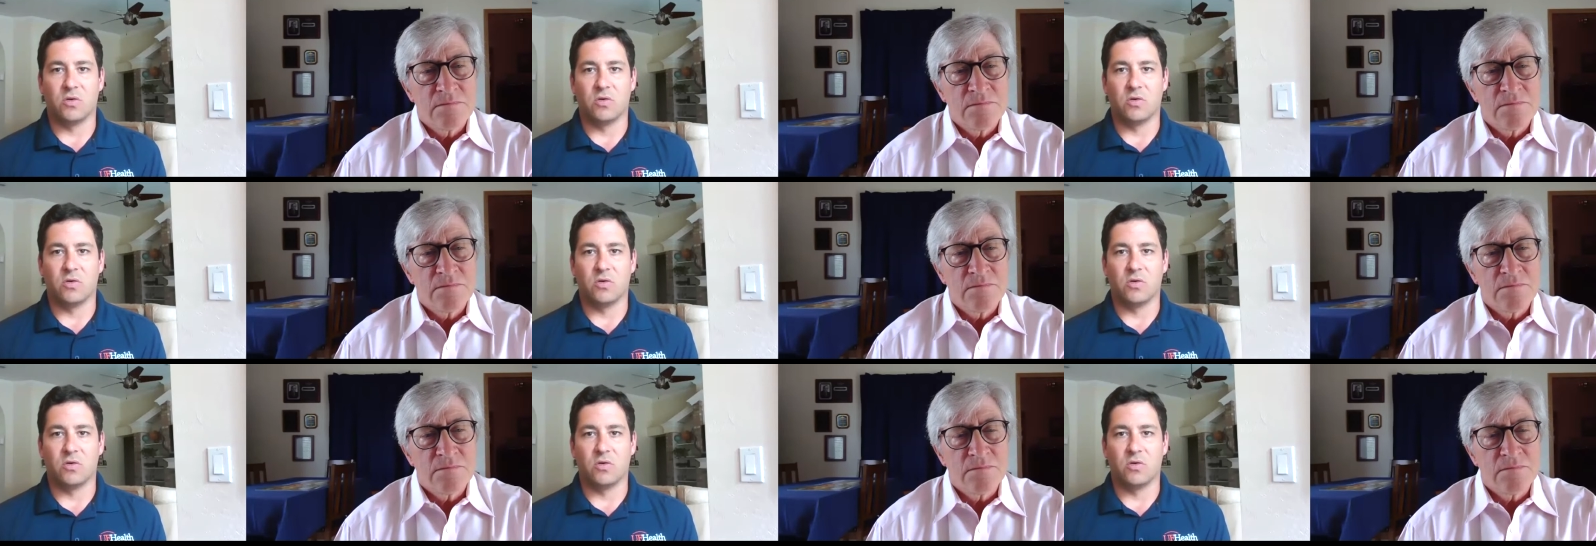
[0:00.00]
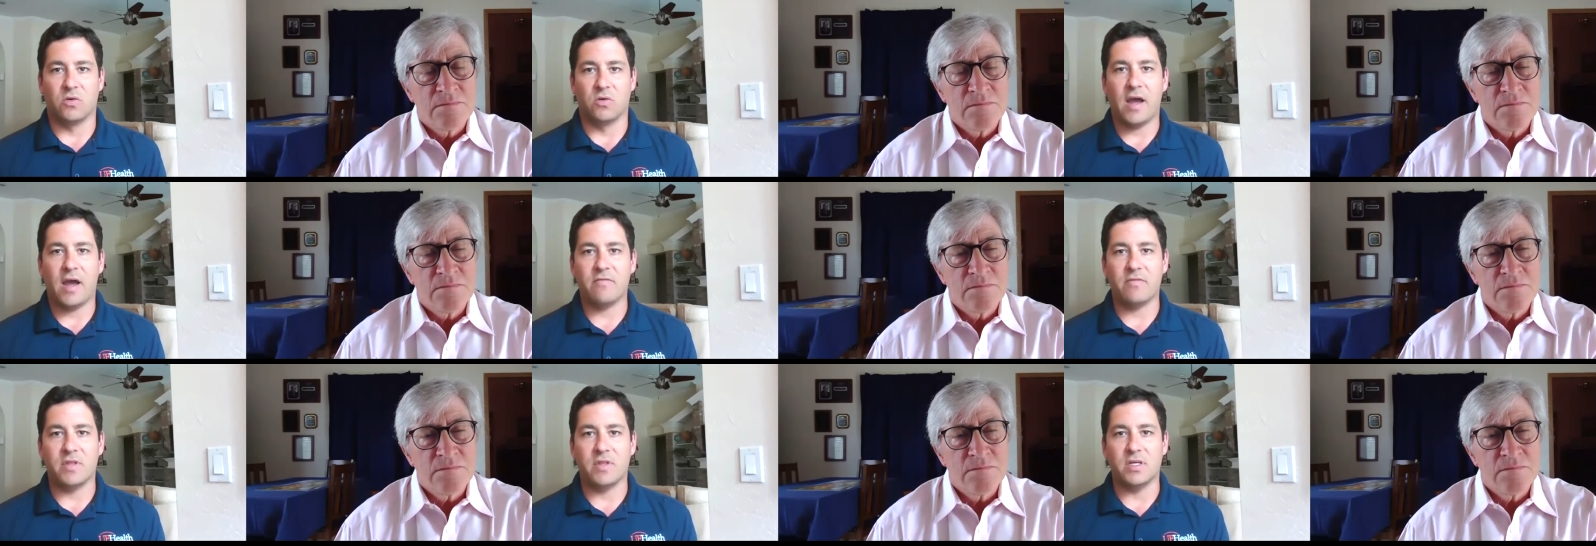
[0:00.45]
Speaker 1: we
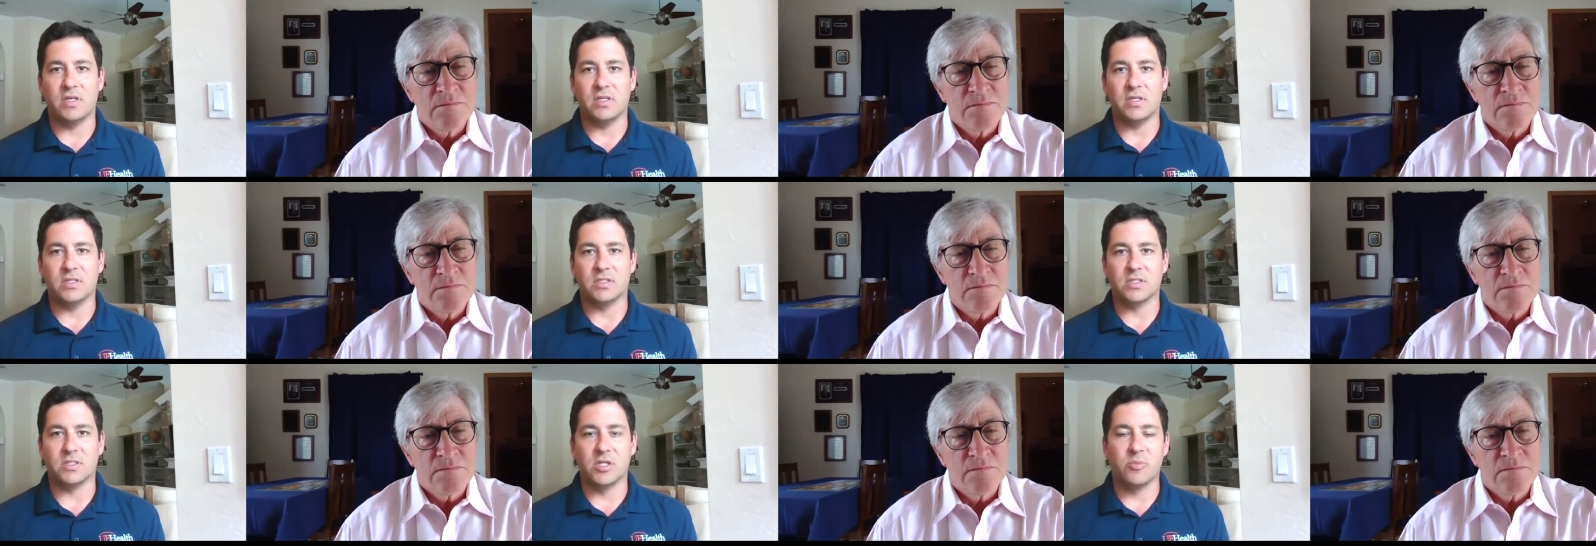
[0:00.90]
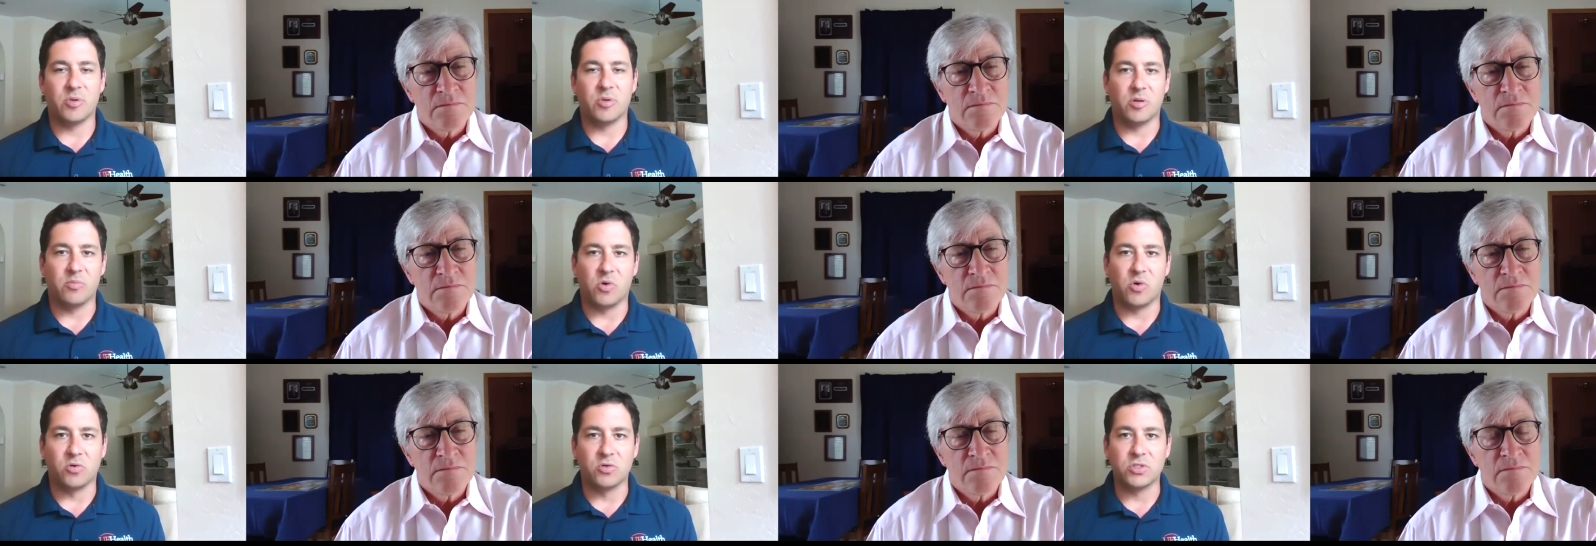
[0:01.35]
have these lipid
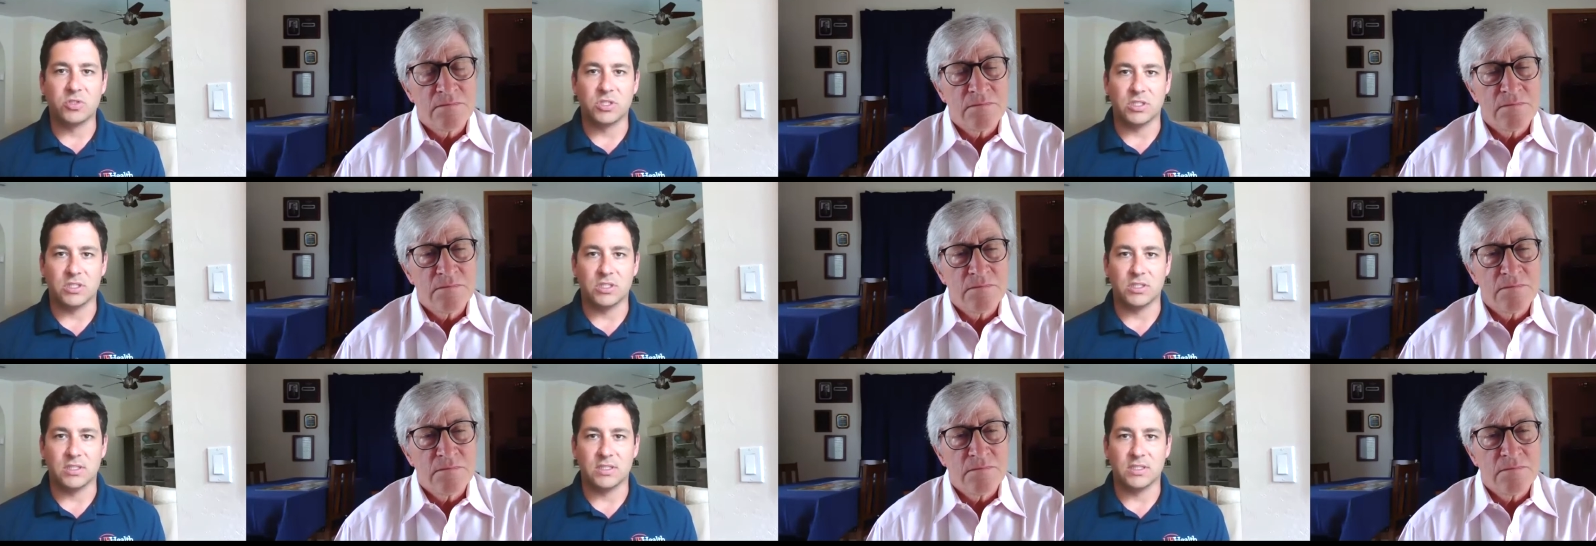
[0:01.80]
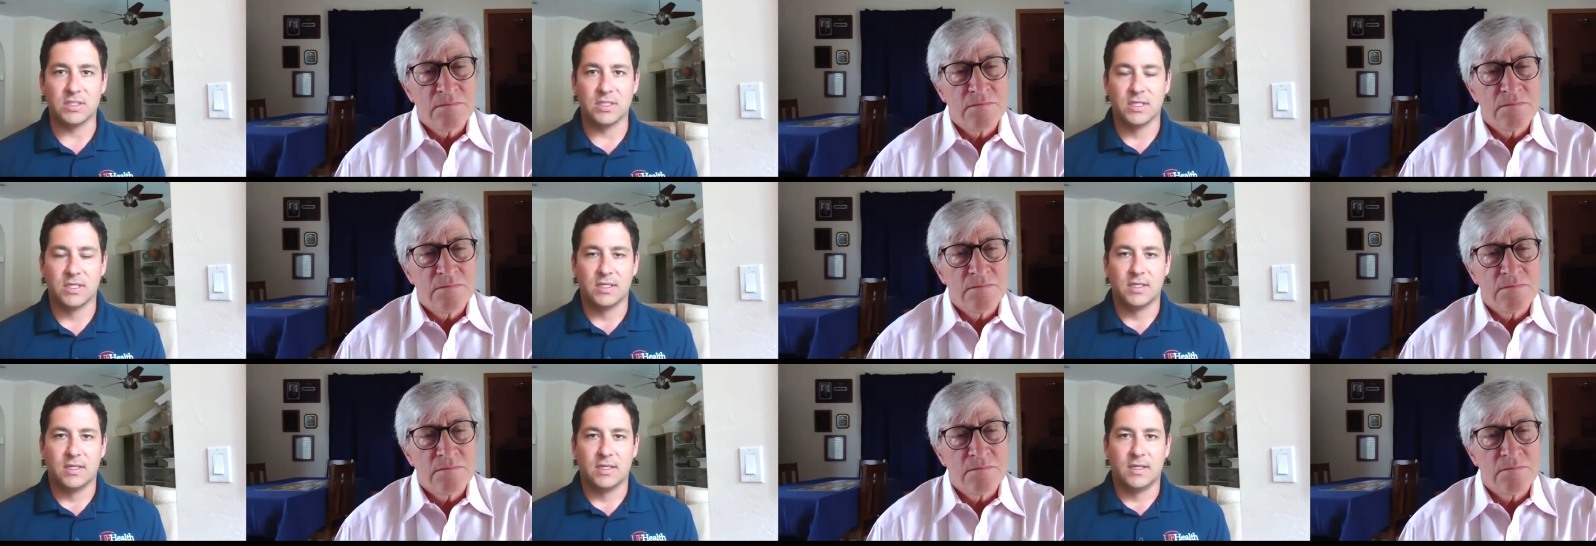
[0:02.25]
emulsions.
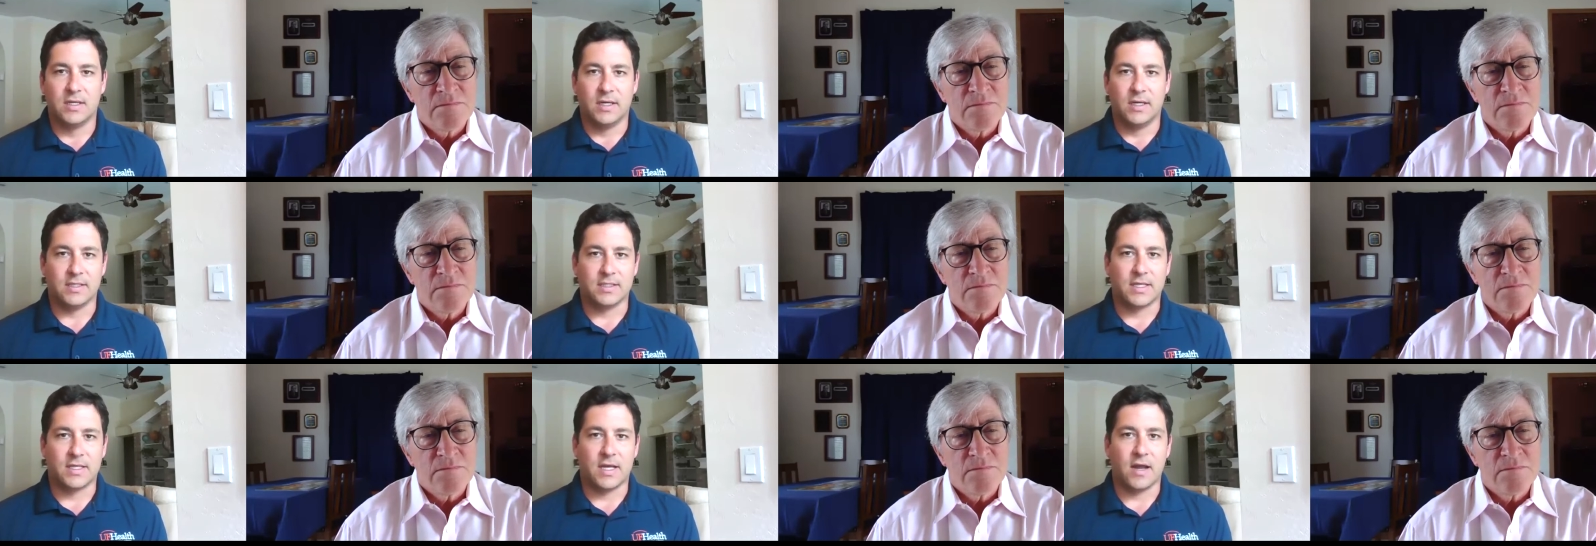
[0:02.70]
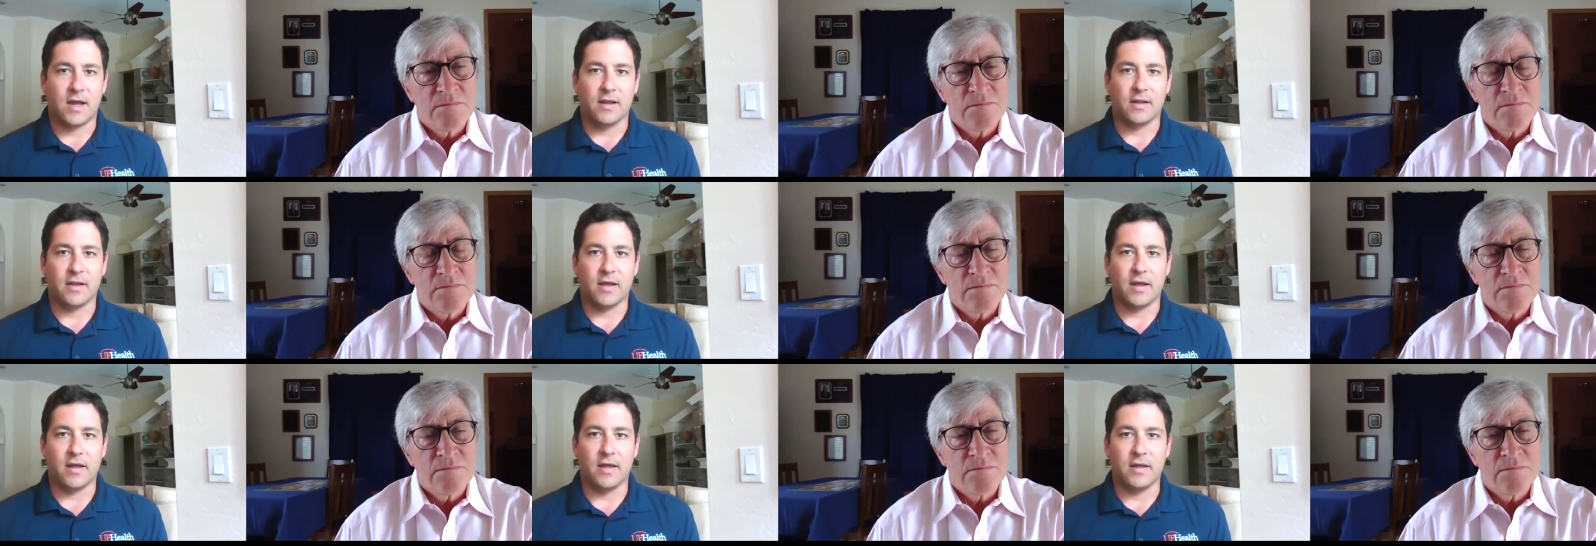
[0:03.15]
It's kind of
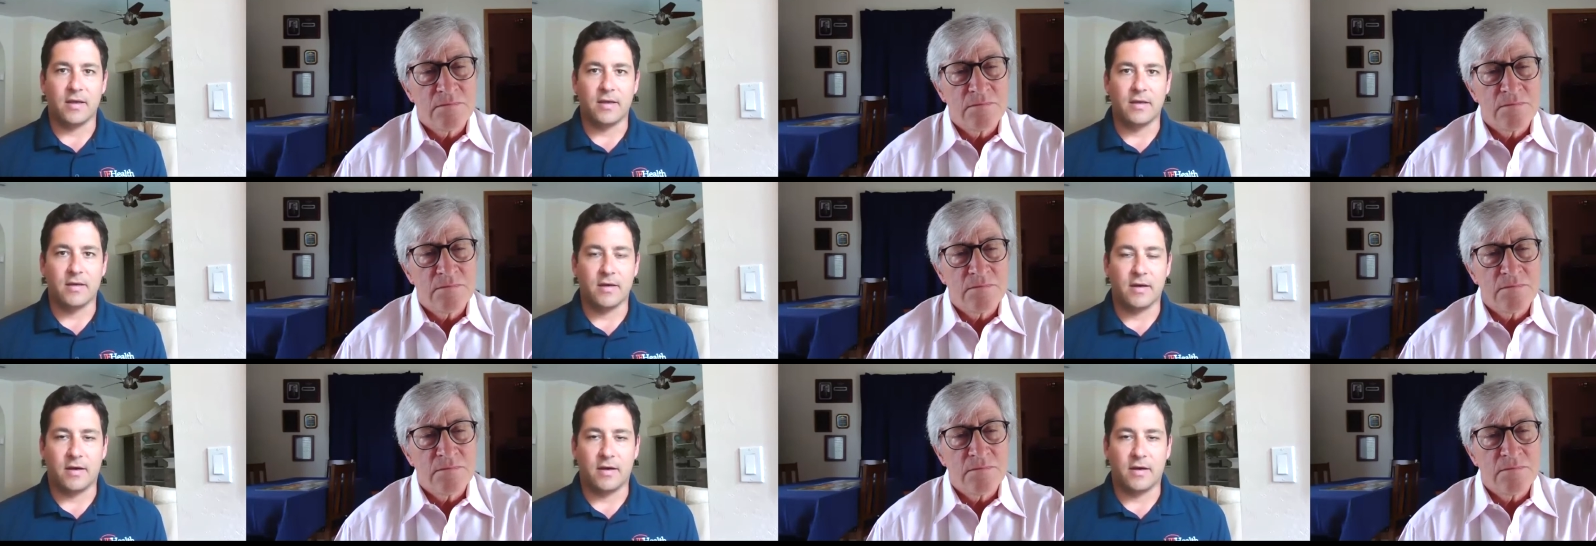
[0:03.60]
like,